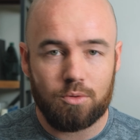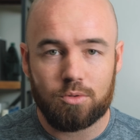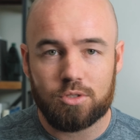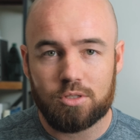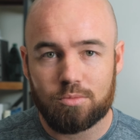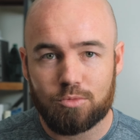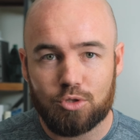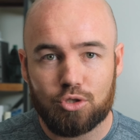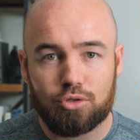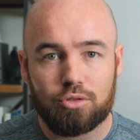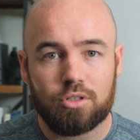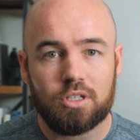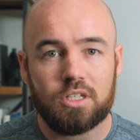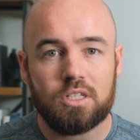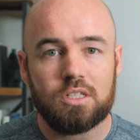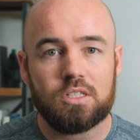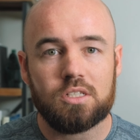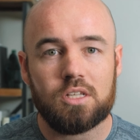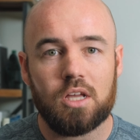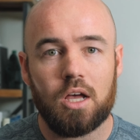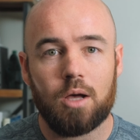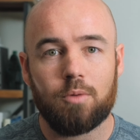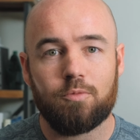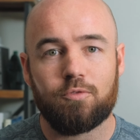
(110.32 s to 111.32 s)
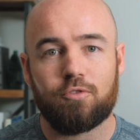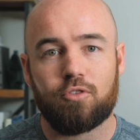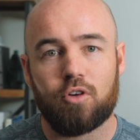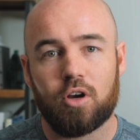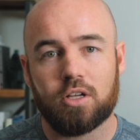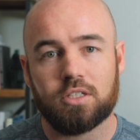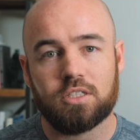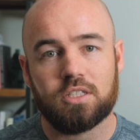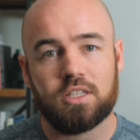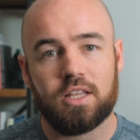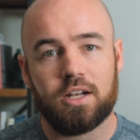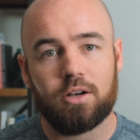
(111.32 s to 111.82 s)
trees up
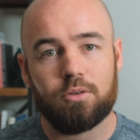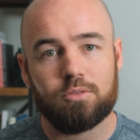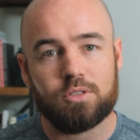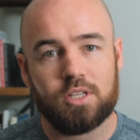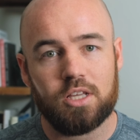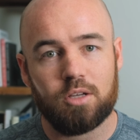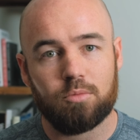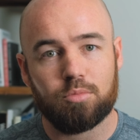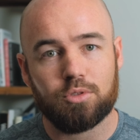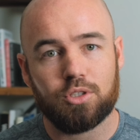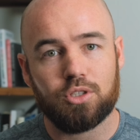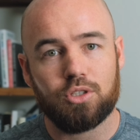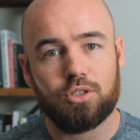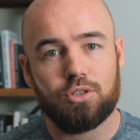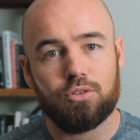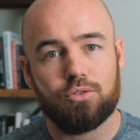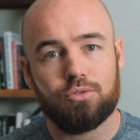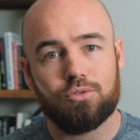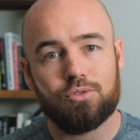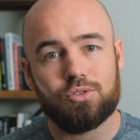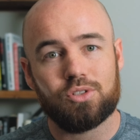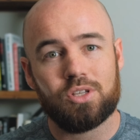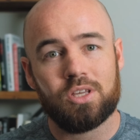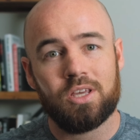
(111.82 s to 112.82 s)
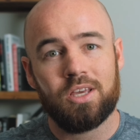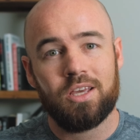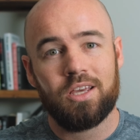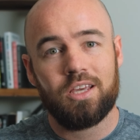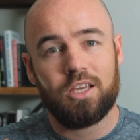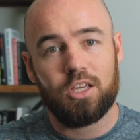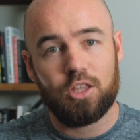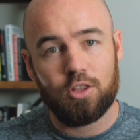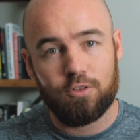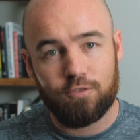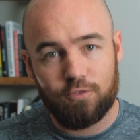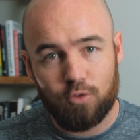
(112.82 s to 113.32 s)
front that I was able to use
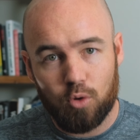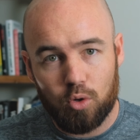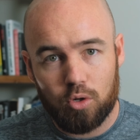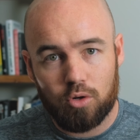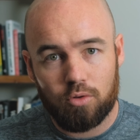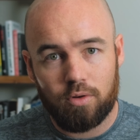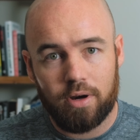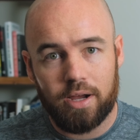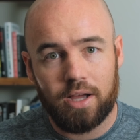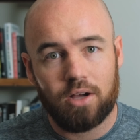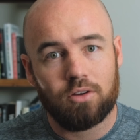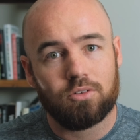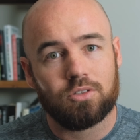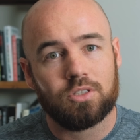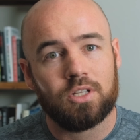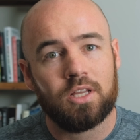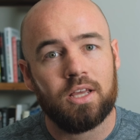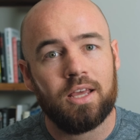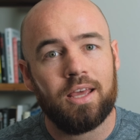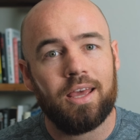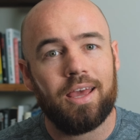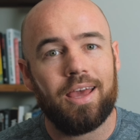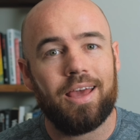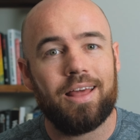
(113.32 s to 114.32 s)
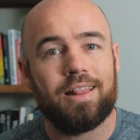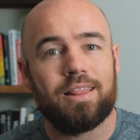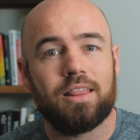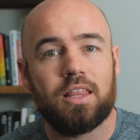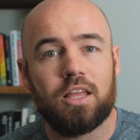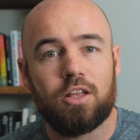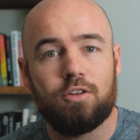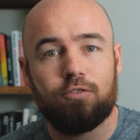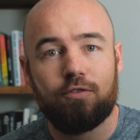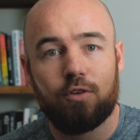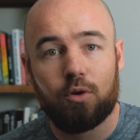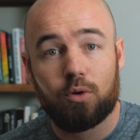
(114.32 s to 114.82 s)
in the foreground and
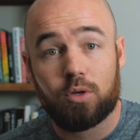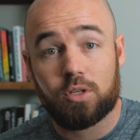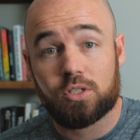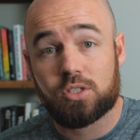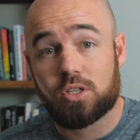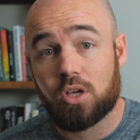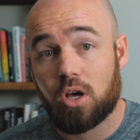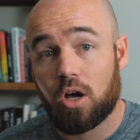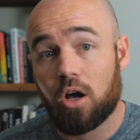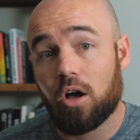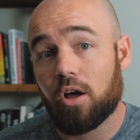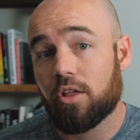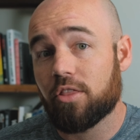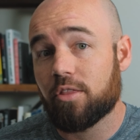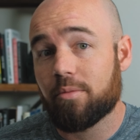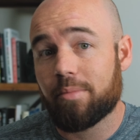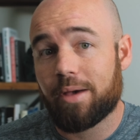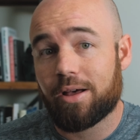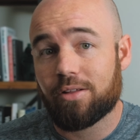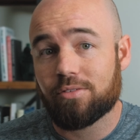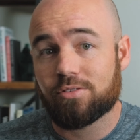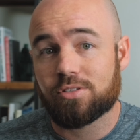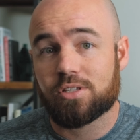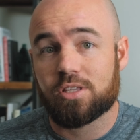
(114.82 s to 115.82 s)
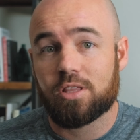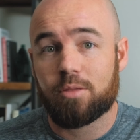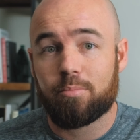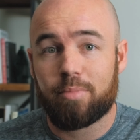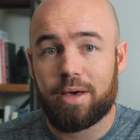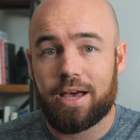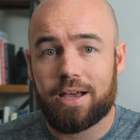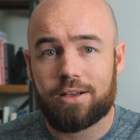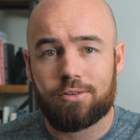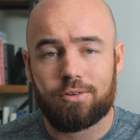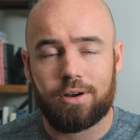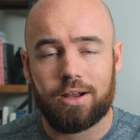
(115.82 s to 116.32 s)
then focus on the mountains in the
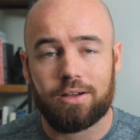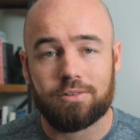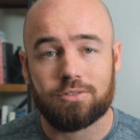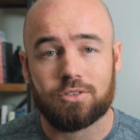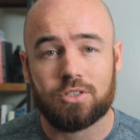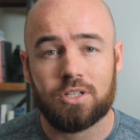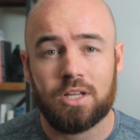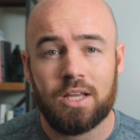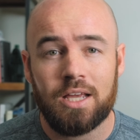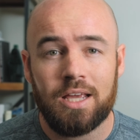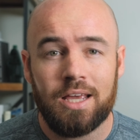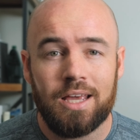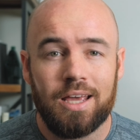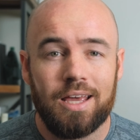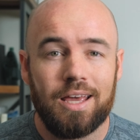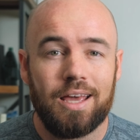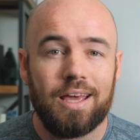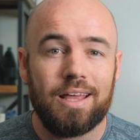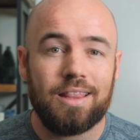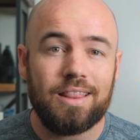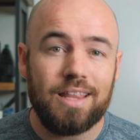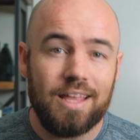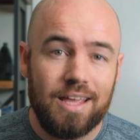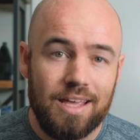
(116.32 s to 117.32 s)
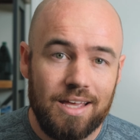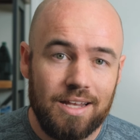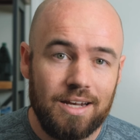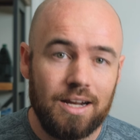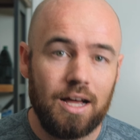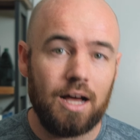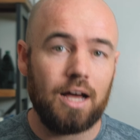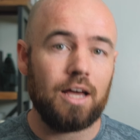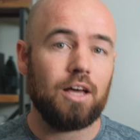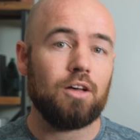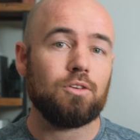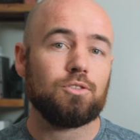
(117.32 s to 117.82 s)
background. And then
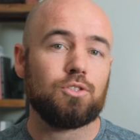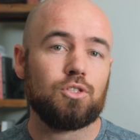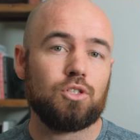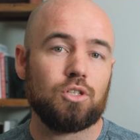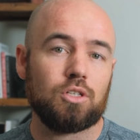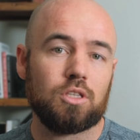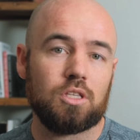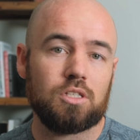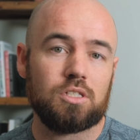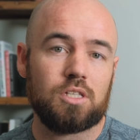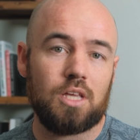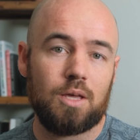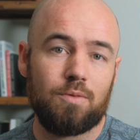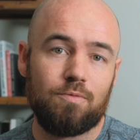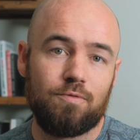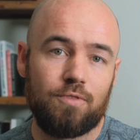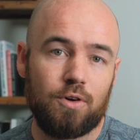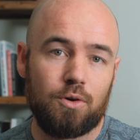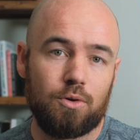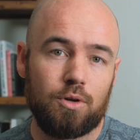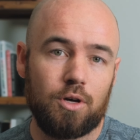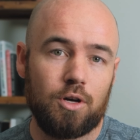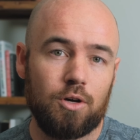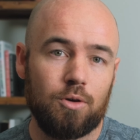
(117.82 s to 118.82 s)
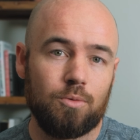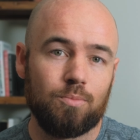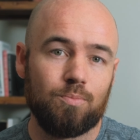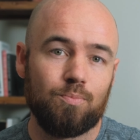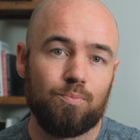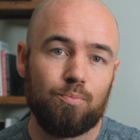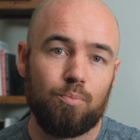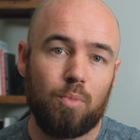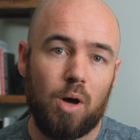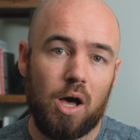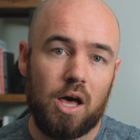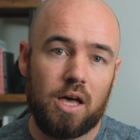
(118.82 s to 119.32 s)
I also took the same photo,
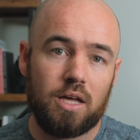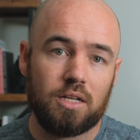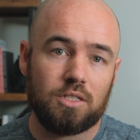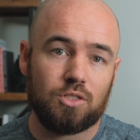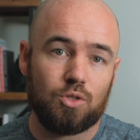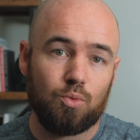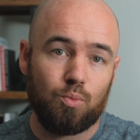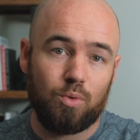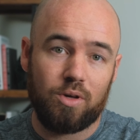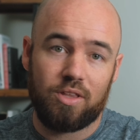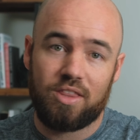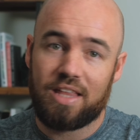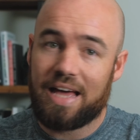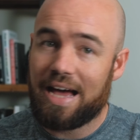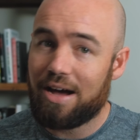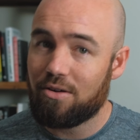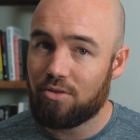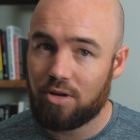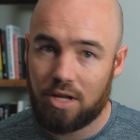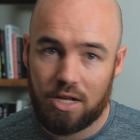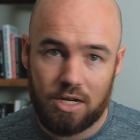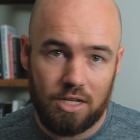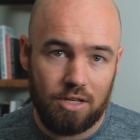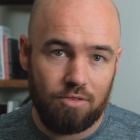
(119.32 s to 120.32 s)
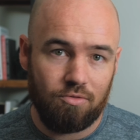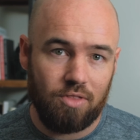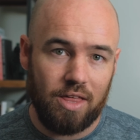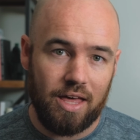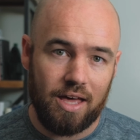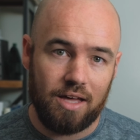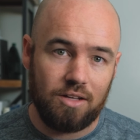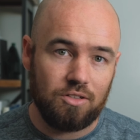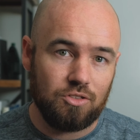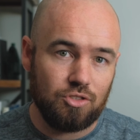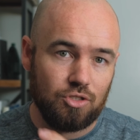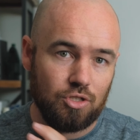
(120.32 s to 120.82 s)
but without any of
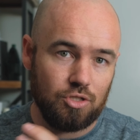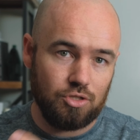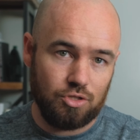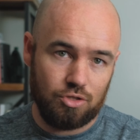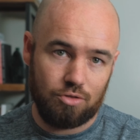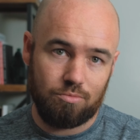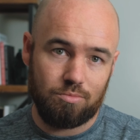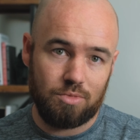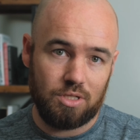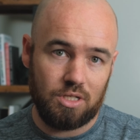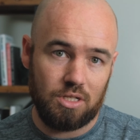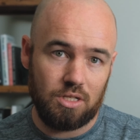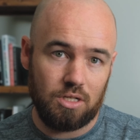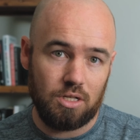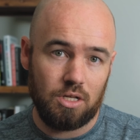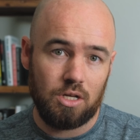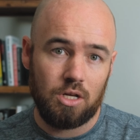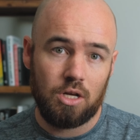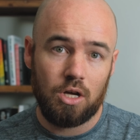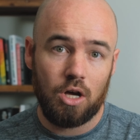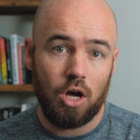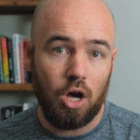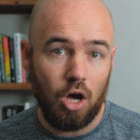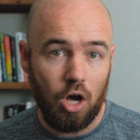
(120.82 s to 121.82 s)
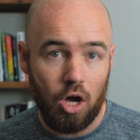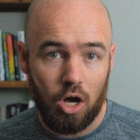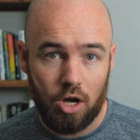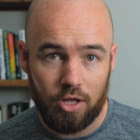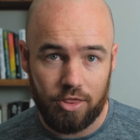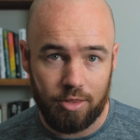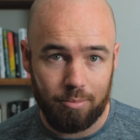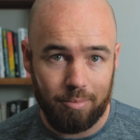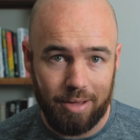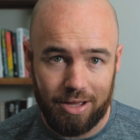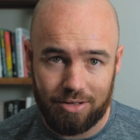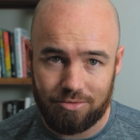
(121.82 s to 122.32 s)
that, just zoomed in on
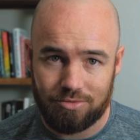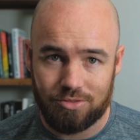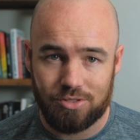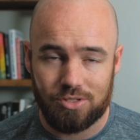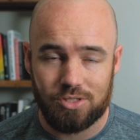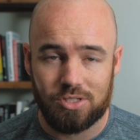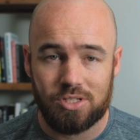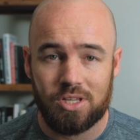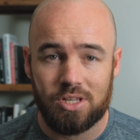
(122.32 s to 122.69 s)
the mountains.